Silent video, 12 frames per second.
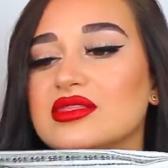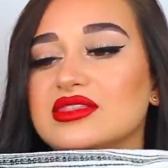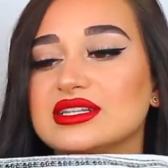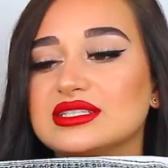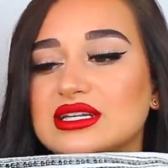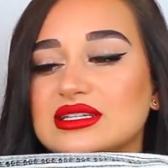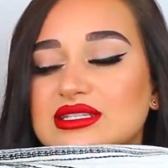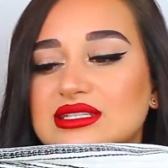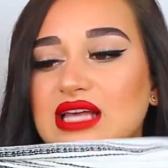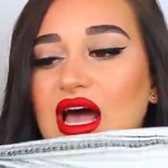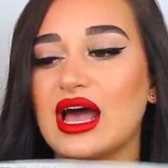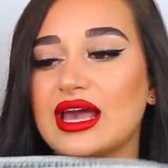this
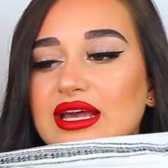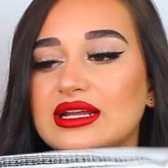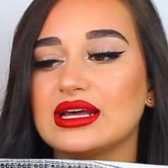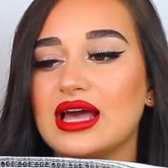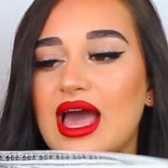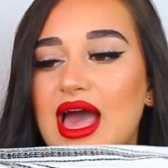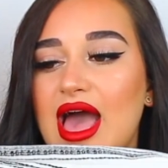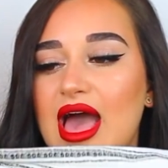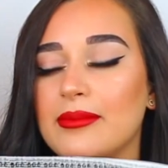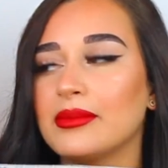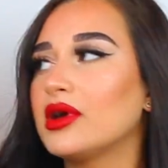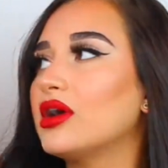side
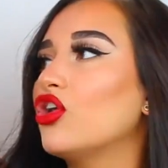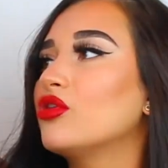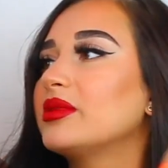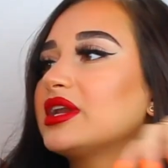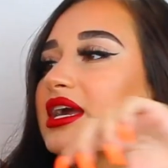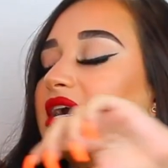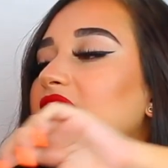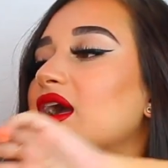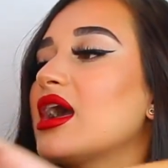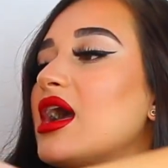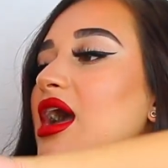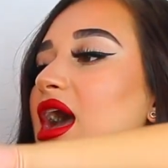hem
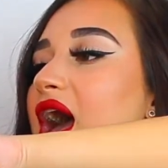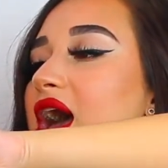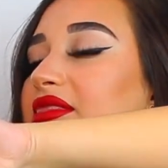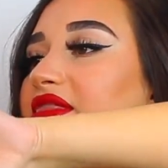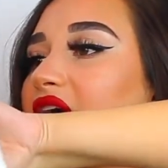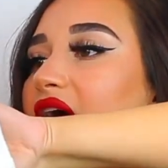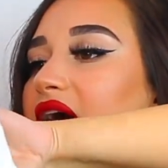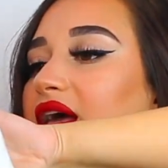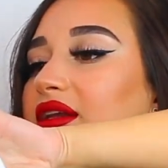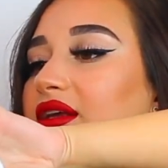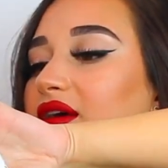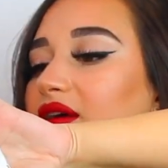opening. And
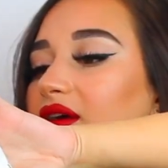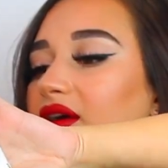then